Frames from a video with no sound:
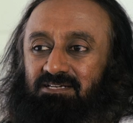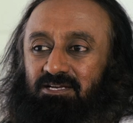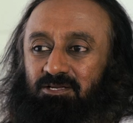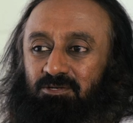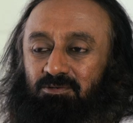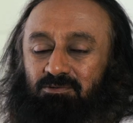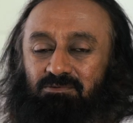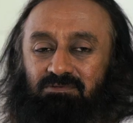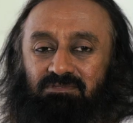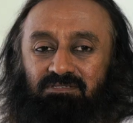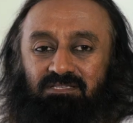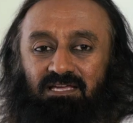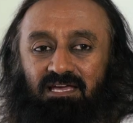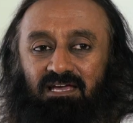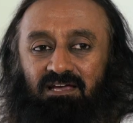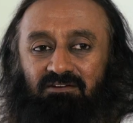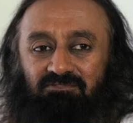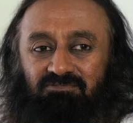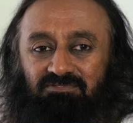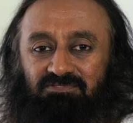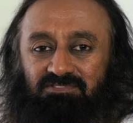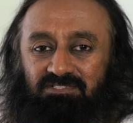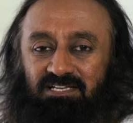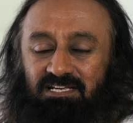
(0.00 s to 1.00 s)
You know, they
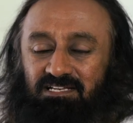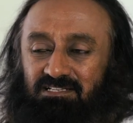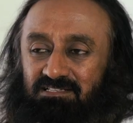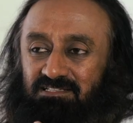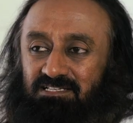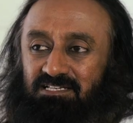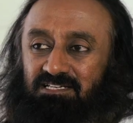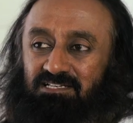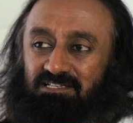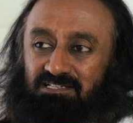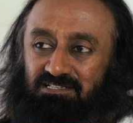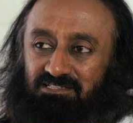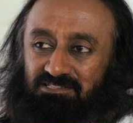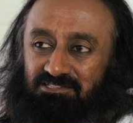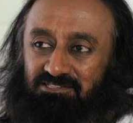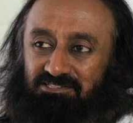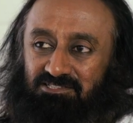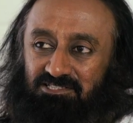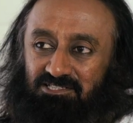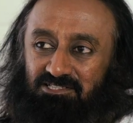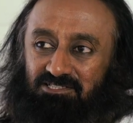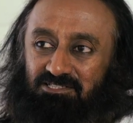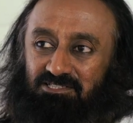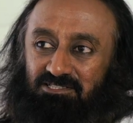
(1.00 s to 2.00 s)
have sent their
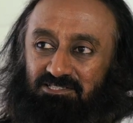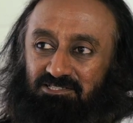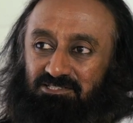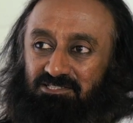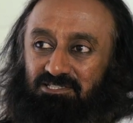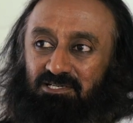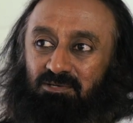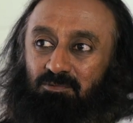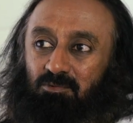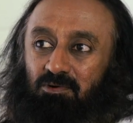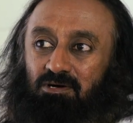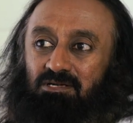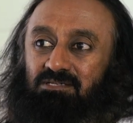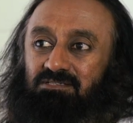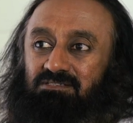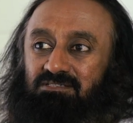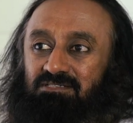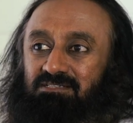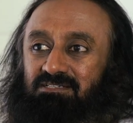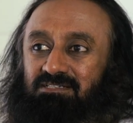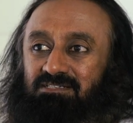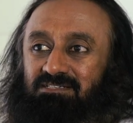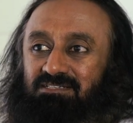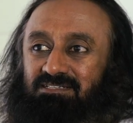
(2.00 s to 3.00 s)
near and dear one
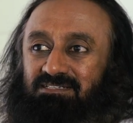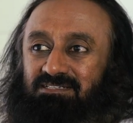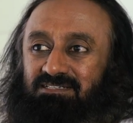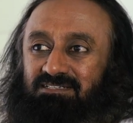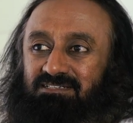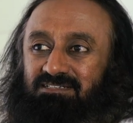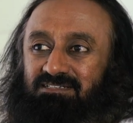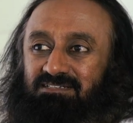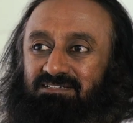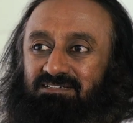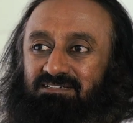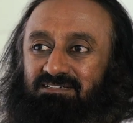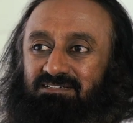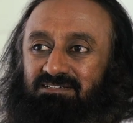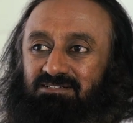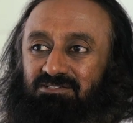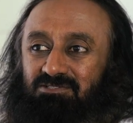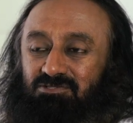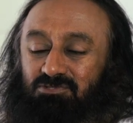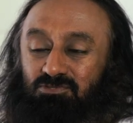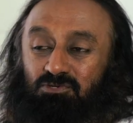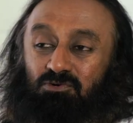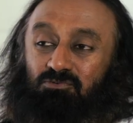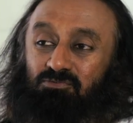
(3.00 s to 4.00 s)

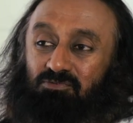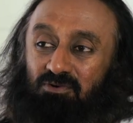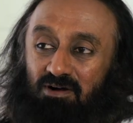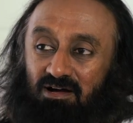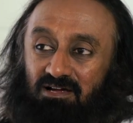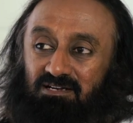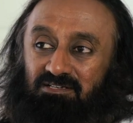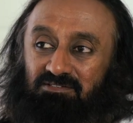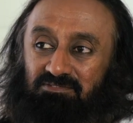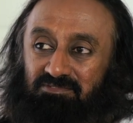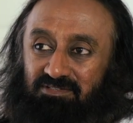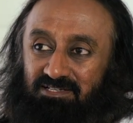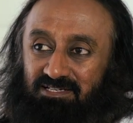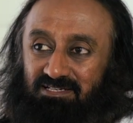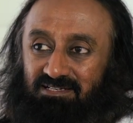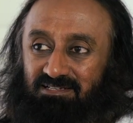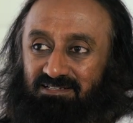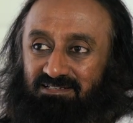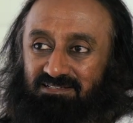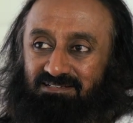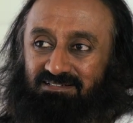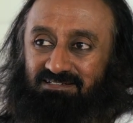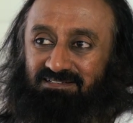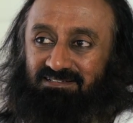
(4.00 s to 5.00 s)
so far
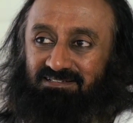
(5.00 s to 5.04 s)
away,